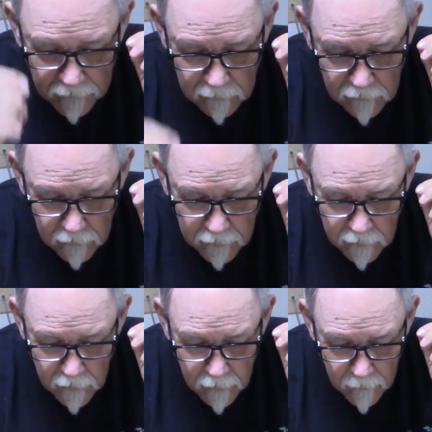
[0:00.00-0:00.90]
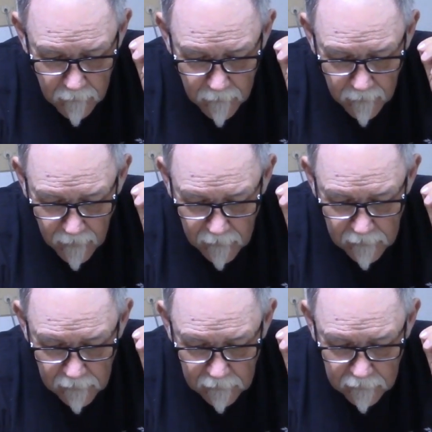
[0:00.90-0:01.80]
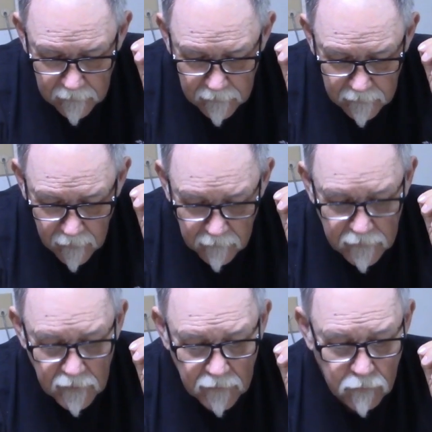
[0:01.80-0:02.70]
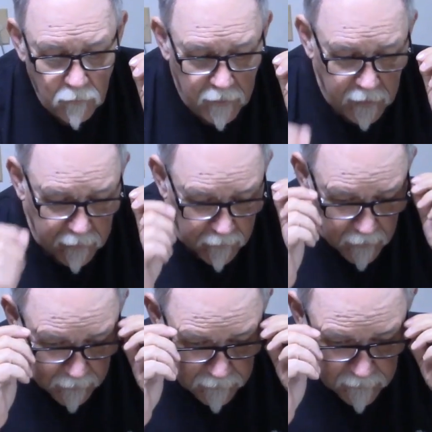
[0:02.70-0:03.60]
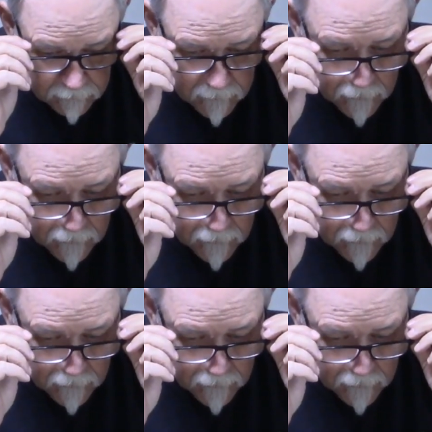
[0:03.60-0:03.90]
Look at here, 76.8 grains